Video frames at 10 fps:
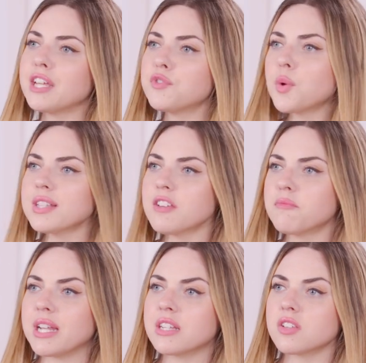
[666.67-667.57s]
And if you guys
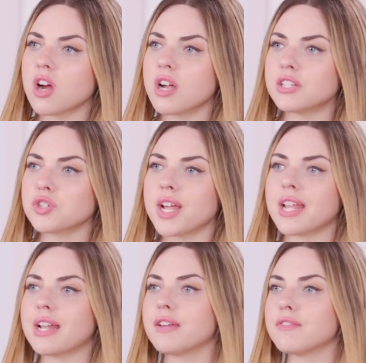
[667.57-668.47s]
have been to Zara and
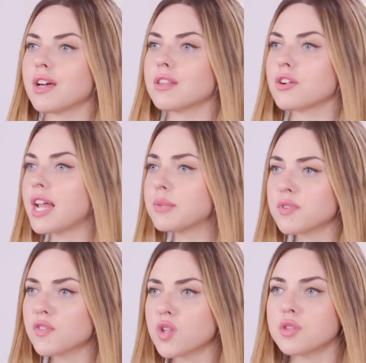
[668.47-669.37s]
tried any of the other
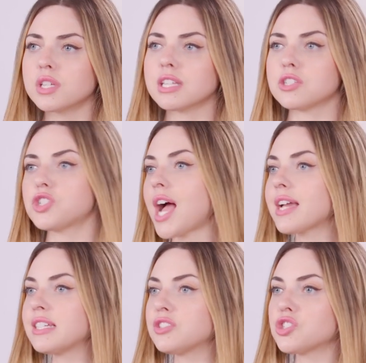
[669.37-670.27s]
items of clothing, like
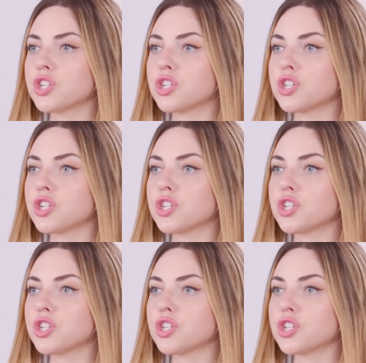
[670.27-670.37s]
jackets,